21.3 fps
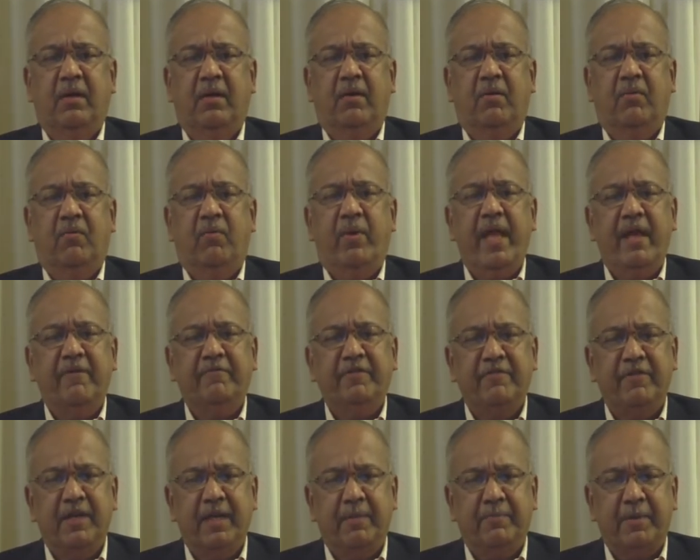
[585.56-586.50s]
We have
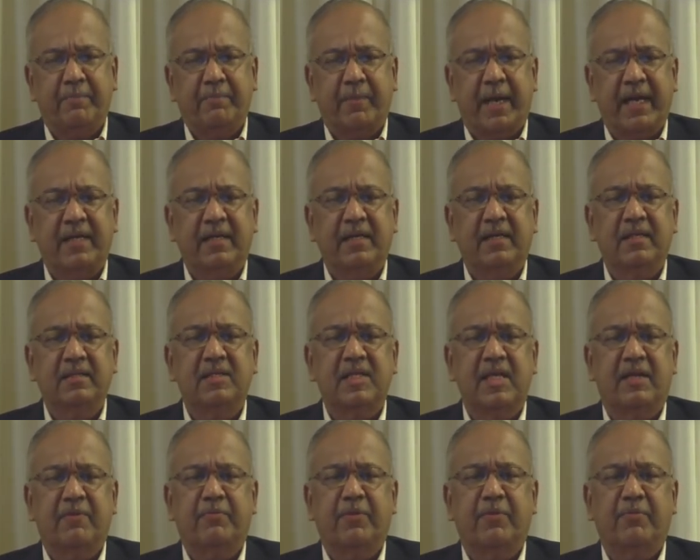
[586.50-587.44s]
developed a practical
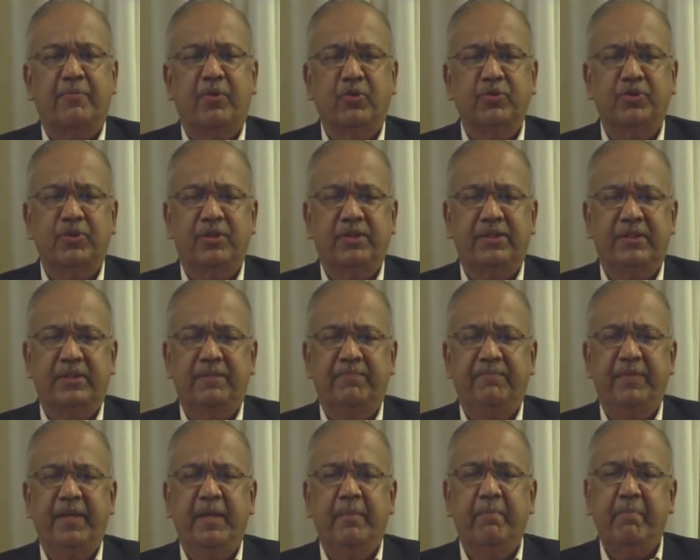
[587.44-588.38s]
set of proposals
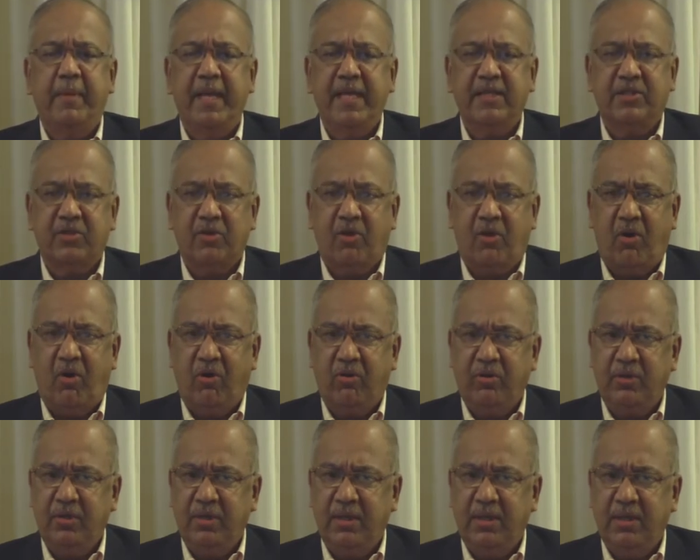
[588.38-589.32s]
based
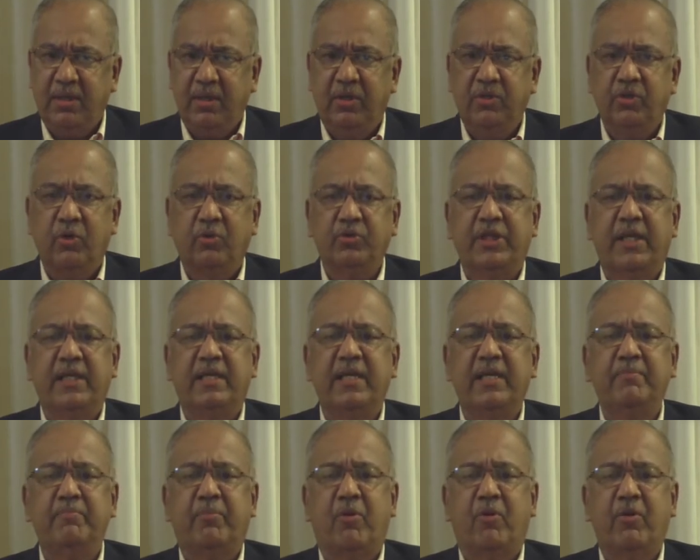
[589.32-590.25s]
on those
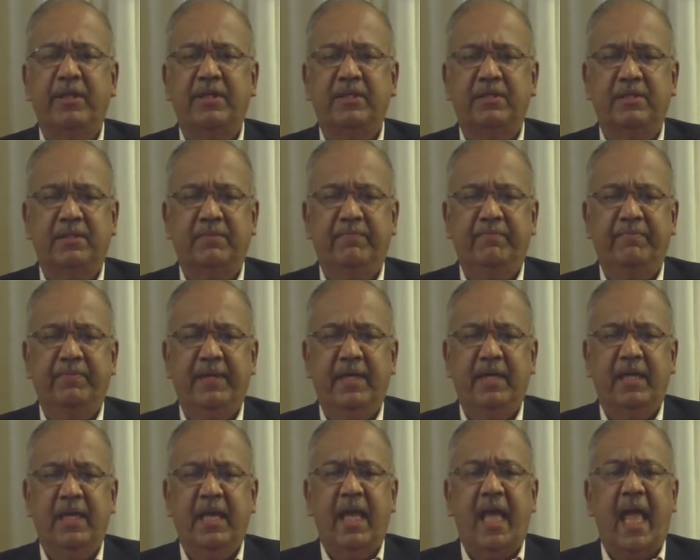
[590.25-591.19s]
18 points,
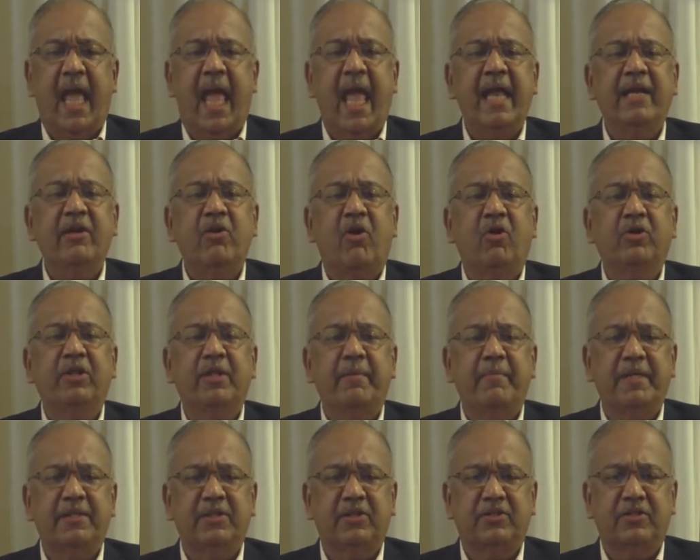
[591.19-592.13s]
and on the
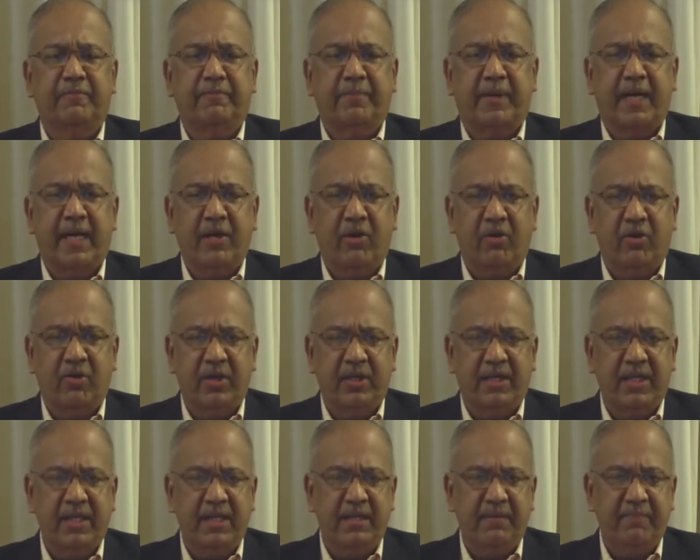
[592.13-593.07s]
basis of
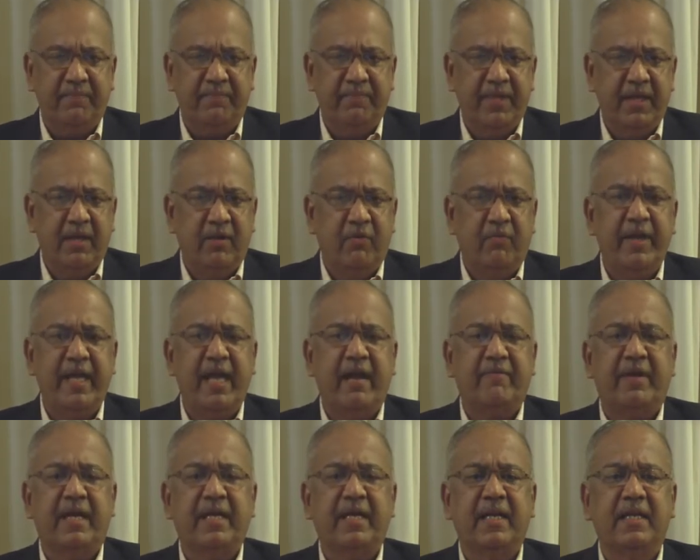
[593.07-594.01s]
priority, we
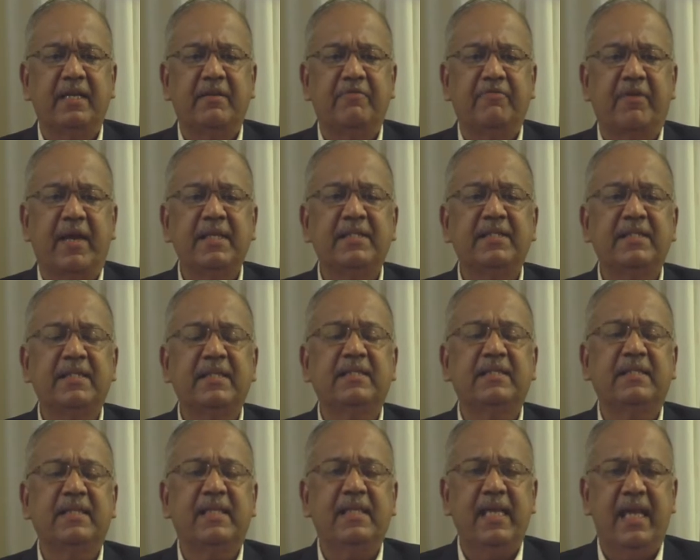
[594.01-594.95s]
have identified 6
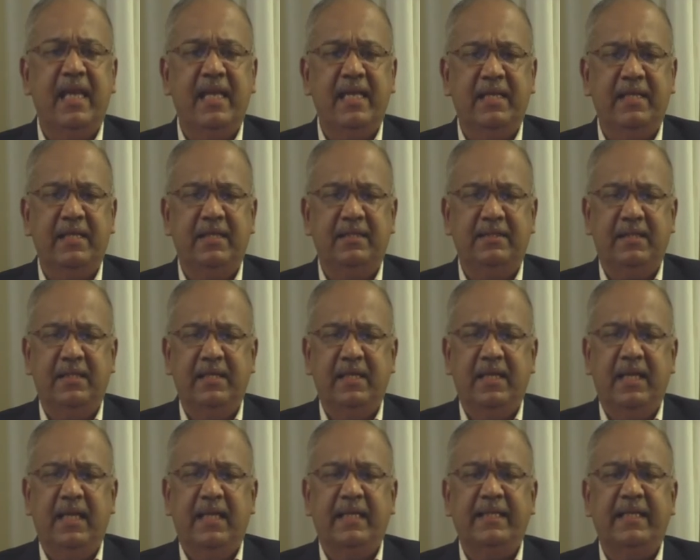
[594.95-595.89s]
key areas
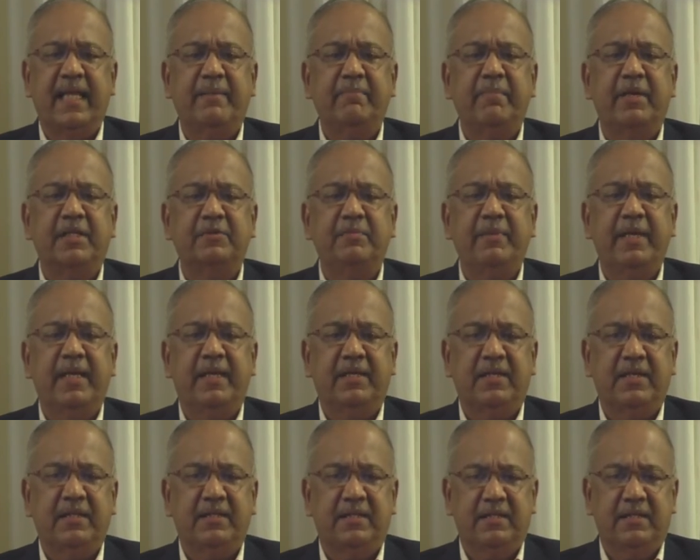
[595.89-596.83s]
that must be
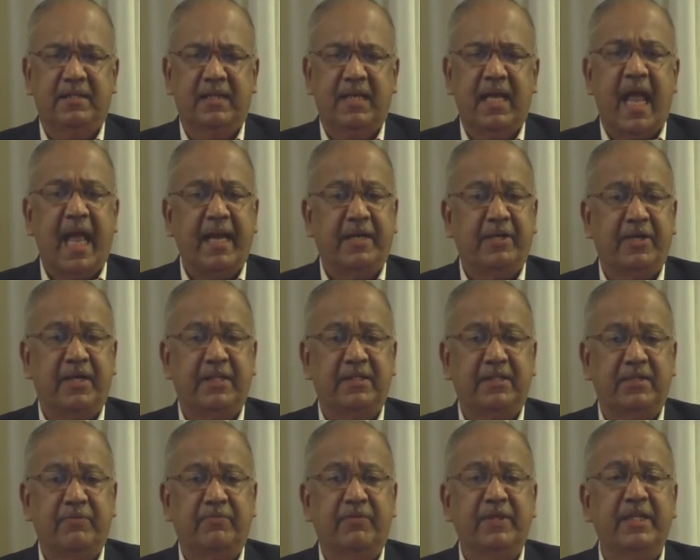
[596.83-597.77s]
addressed
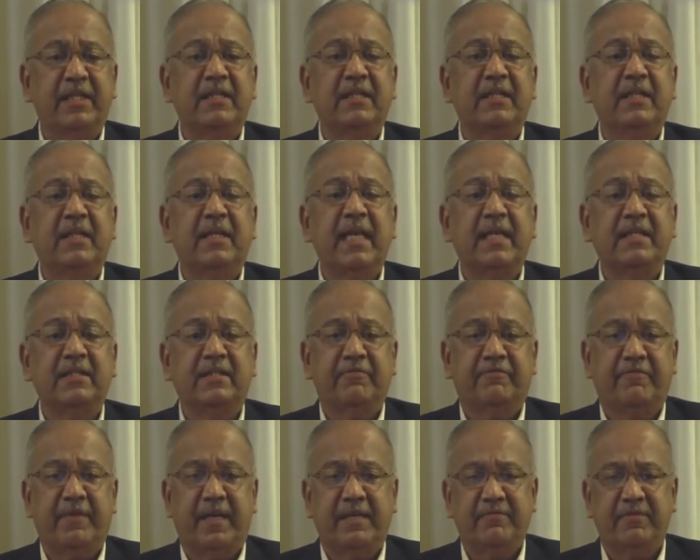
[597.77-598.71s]
within the next
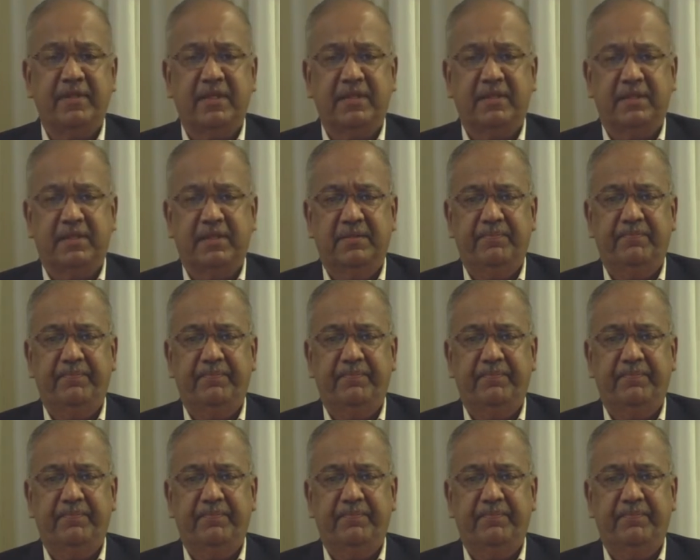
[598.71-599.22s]
5 years.